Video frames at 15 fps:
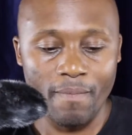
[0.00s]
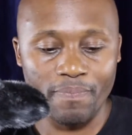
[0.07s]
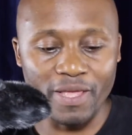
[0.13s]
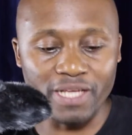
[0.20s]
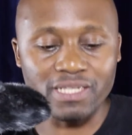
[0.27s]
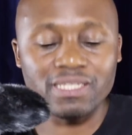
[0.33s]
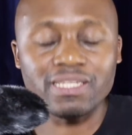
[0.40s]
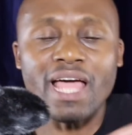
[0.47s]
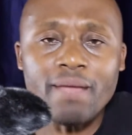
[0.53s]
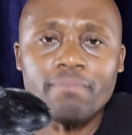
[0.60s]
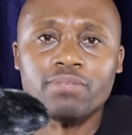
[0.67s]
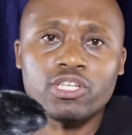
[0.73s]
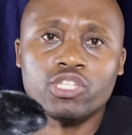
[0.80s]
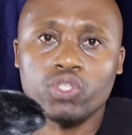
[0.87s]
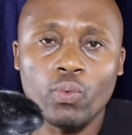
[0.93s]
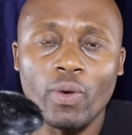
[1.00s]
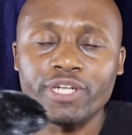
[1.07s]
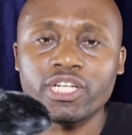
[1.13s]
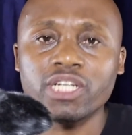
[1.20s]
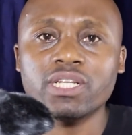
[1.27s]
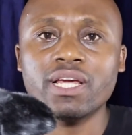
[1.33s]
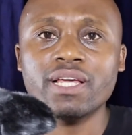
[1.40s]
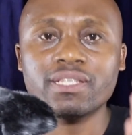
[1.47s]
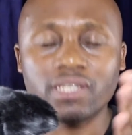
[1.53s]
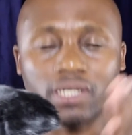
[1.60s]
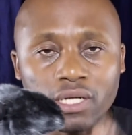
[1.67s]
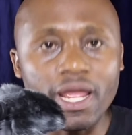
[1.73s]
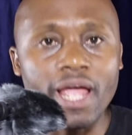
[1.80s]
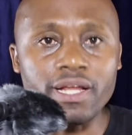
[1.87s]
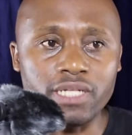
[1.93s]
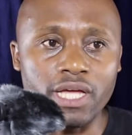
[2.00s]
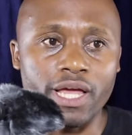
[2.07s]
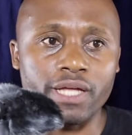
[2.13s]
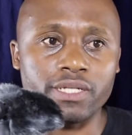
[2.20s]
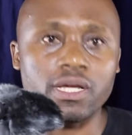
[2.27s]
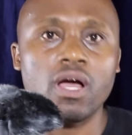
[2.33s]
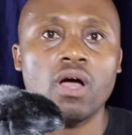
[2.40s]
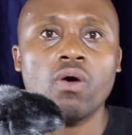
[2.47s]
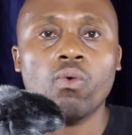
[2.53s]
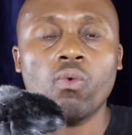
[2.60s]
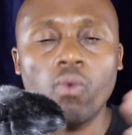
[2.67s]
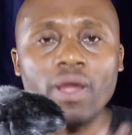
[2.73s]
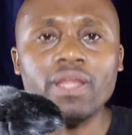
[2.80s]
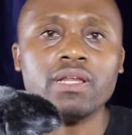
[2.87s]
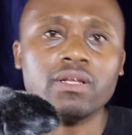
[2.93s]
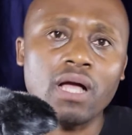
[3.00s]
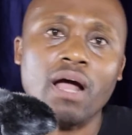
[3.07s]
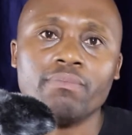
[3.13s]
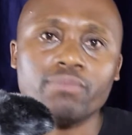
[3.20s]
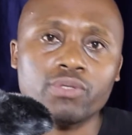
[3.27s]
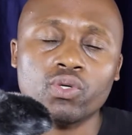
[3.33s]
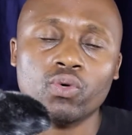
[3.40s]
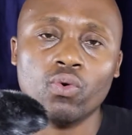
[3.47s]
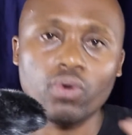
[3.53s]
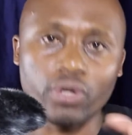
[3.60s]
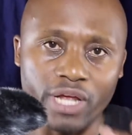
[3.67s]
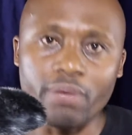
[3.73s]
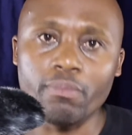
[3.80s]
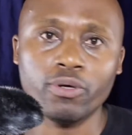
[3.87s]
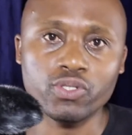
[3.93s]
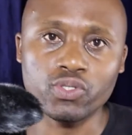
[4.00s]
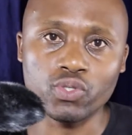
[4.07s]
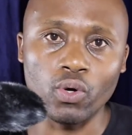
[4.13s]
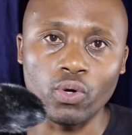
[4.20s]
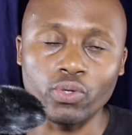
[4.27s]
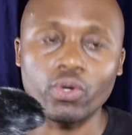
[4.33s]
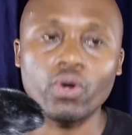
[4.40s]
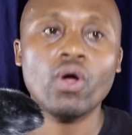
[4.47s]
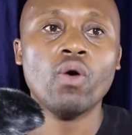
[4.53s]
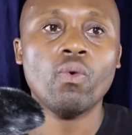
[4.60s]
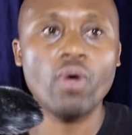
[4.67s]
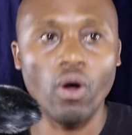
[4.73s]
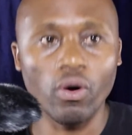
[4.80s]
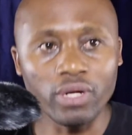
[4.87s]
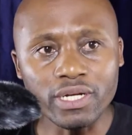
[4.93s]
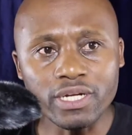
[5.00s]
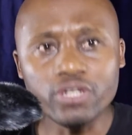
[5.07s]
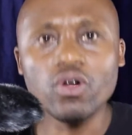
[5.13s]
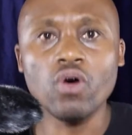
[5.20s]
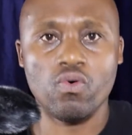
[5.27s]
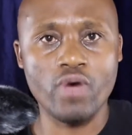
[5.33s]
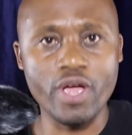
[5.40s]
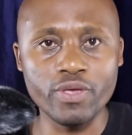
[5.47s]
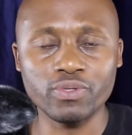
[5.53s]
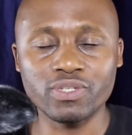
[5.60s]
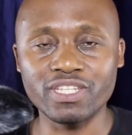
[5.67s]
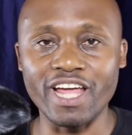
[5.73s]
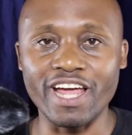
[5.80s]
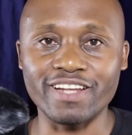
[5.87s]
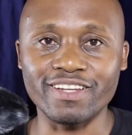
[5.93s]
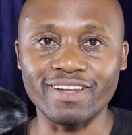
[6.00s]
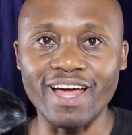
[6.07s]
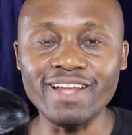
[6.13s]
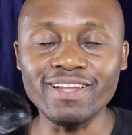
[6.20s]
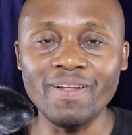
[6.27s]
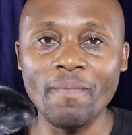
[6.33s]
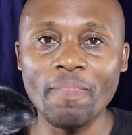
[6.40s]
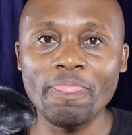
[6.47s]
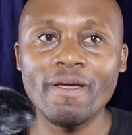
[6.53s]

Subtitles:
The same situation is created when it comes to Raymond Zondo. We already know where you stand, right?